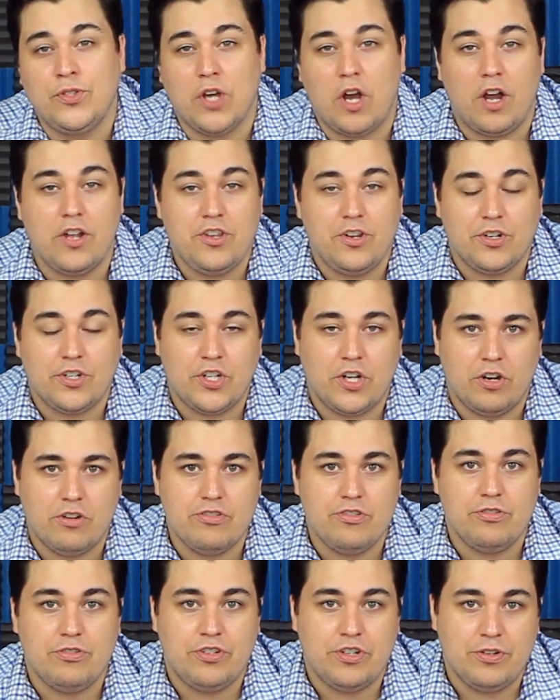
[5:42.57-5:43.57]
On your turn,
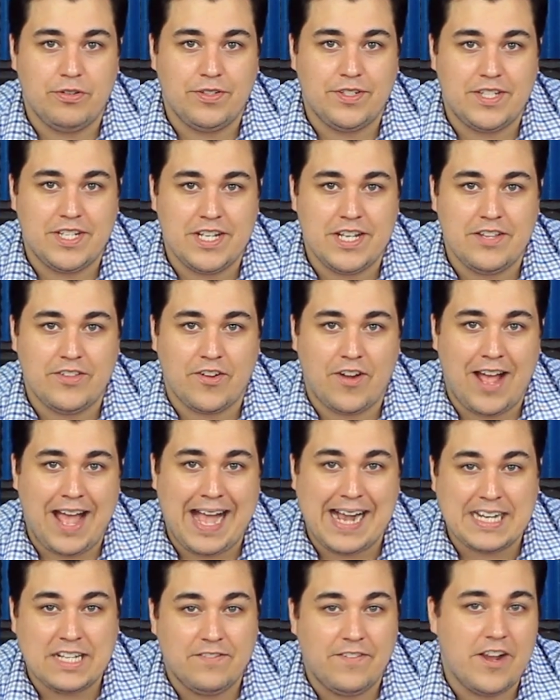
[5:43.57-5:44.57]
you choose to either
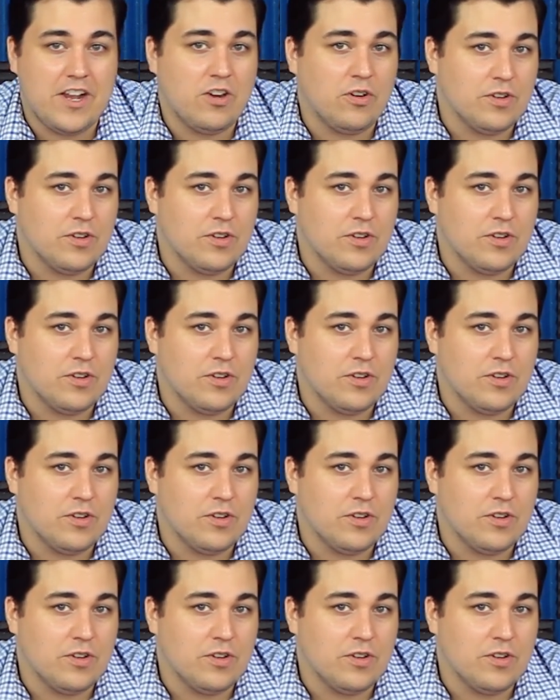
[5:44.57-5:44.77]
activate